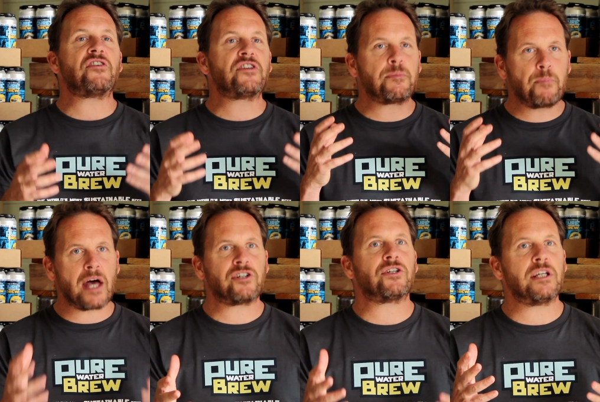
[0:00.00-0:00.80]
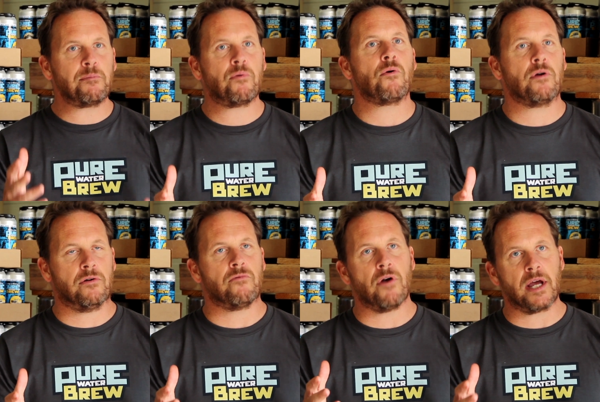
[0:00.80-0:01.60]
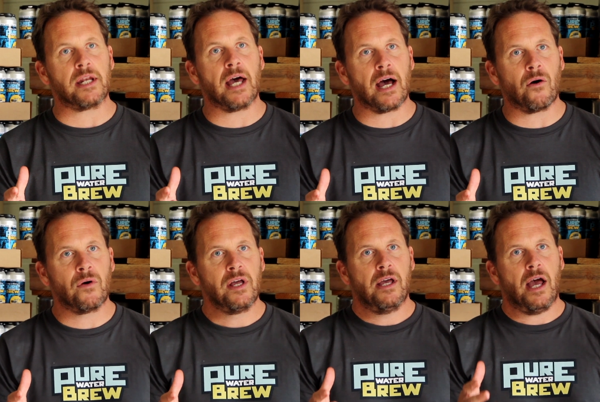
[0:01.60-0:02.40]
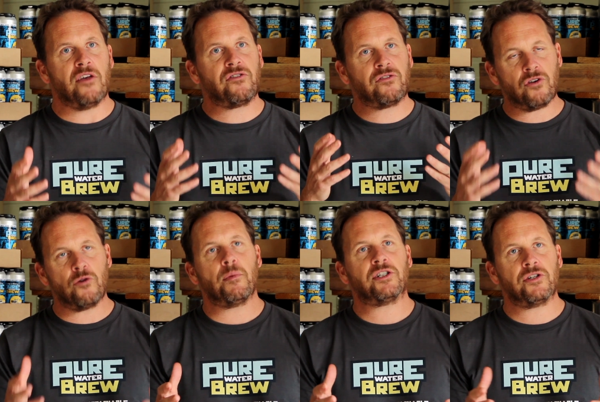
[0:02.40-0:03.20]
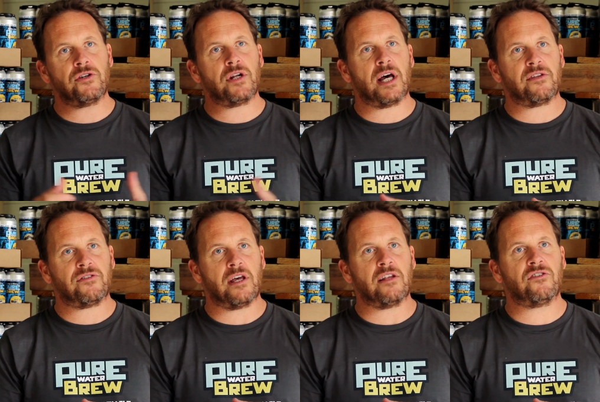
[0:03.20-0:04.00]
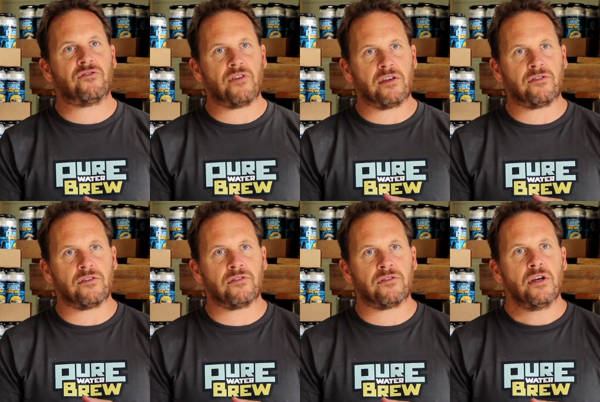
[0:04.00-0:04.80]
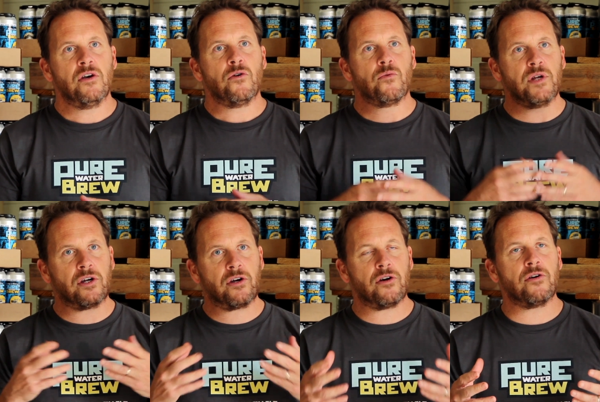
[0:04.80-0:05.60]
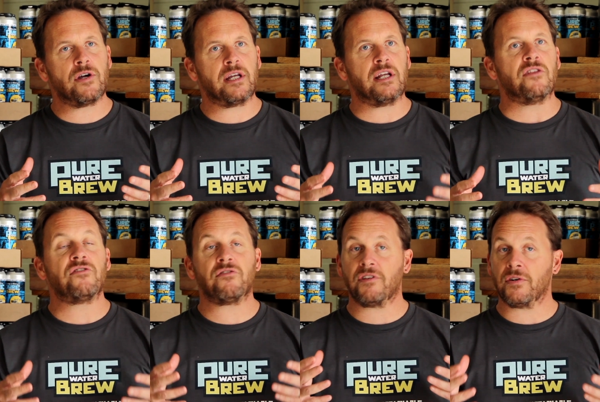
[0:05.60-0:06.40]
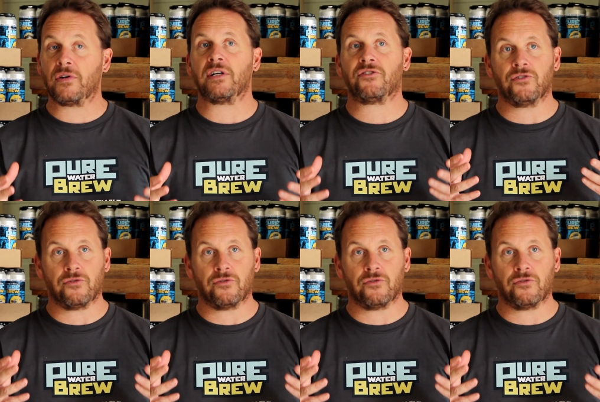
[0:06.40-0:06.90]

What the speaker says: especially important right now, as so much of the United States faces reoccurring and serious